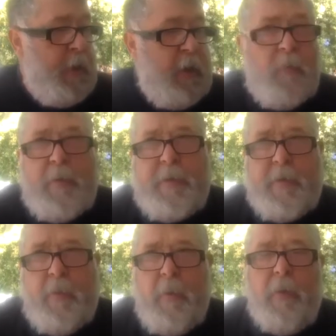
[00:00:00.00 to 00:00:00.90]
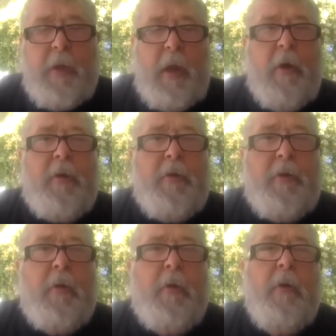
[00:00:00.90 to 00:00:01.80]
He was a real
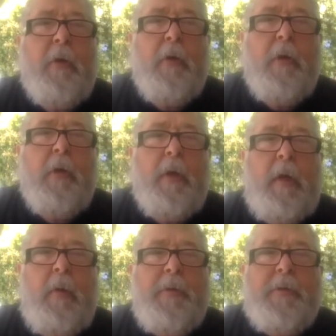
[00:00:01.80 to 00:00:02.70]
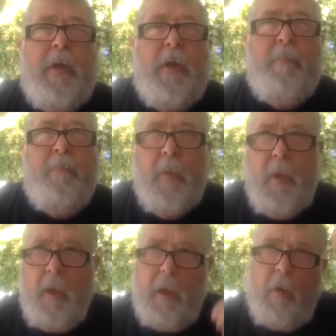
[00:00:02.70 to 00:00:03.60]
character. He was uh,
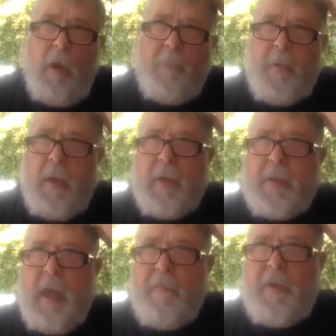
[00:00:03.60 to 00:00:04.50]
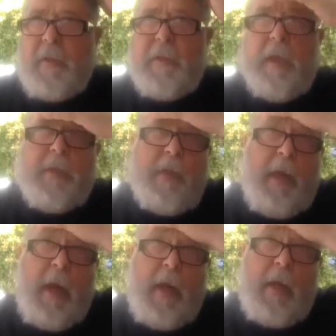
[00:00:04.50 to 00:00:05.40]
an Olympian in 76 and
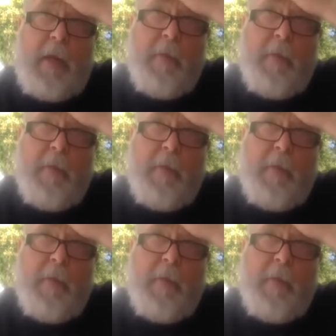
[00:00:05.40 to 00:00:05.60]
80